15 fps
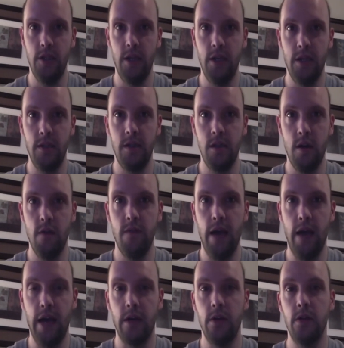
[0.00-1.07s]
SEO
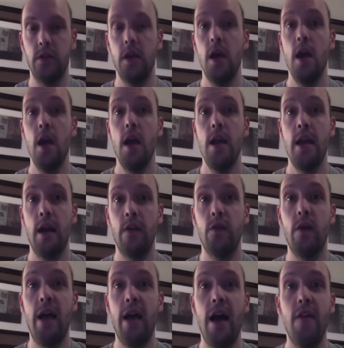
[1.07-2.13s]
factors. Now,
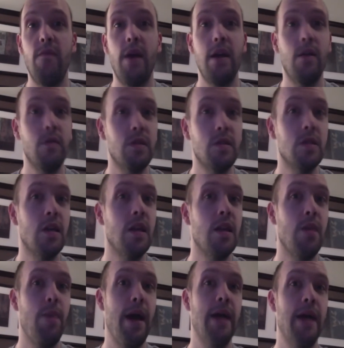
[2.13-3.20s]
do I have my own study
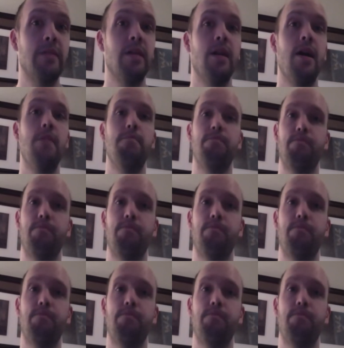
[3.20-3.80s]
that backs that up?